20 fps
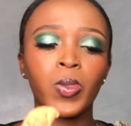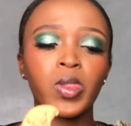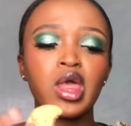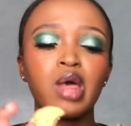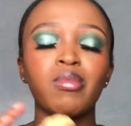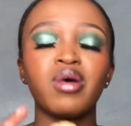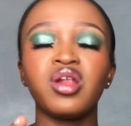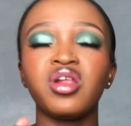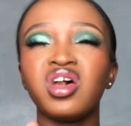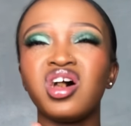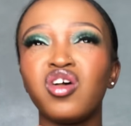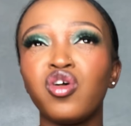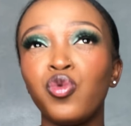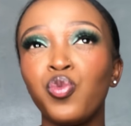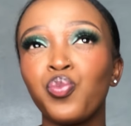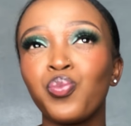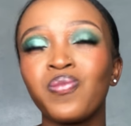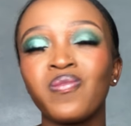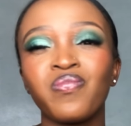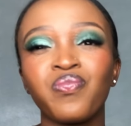but now
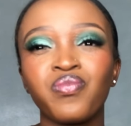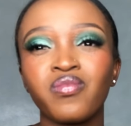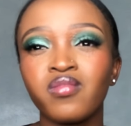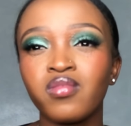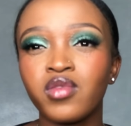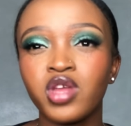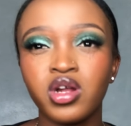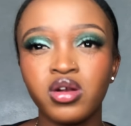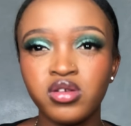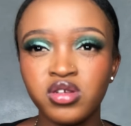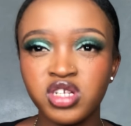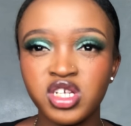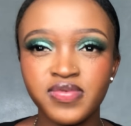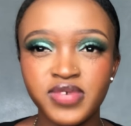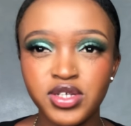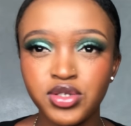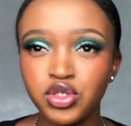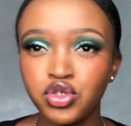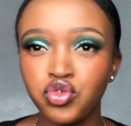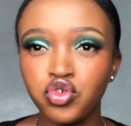the
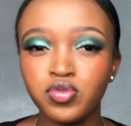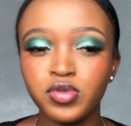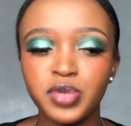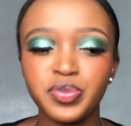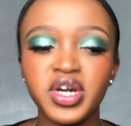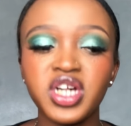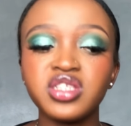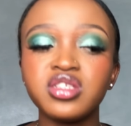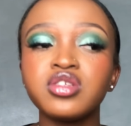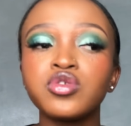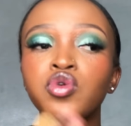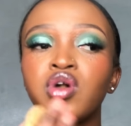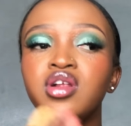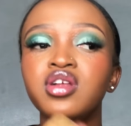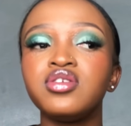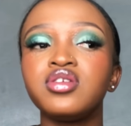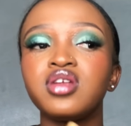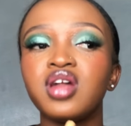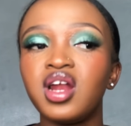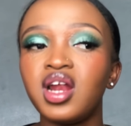72 bob, I think I
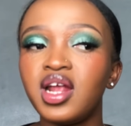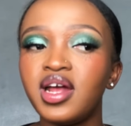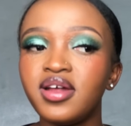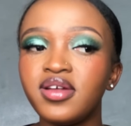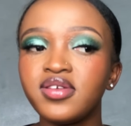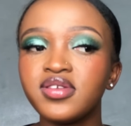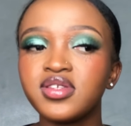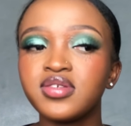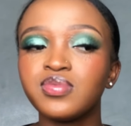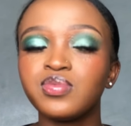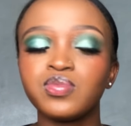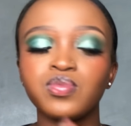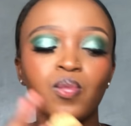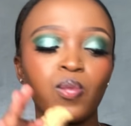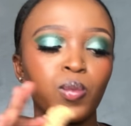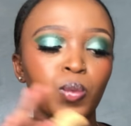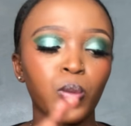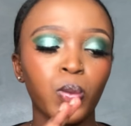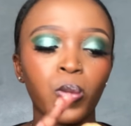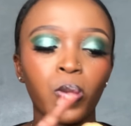realize
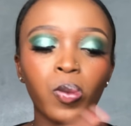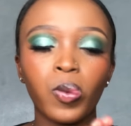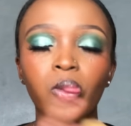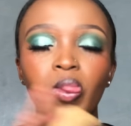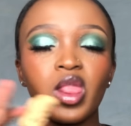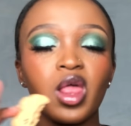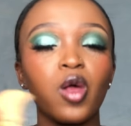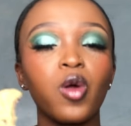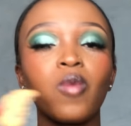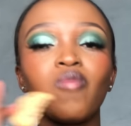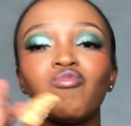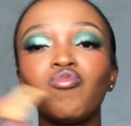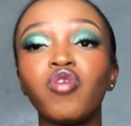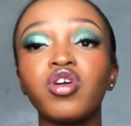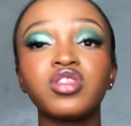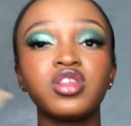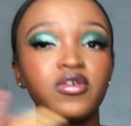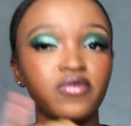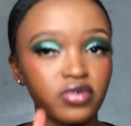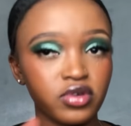what
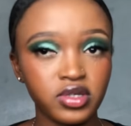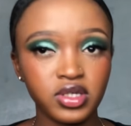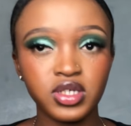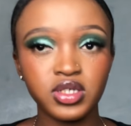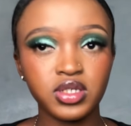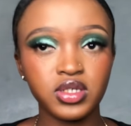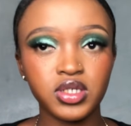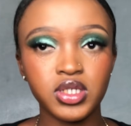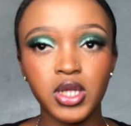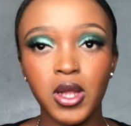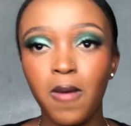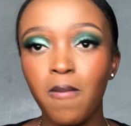they've created.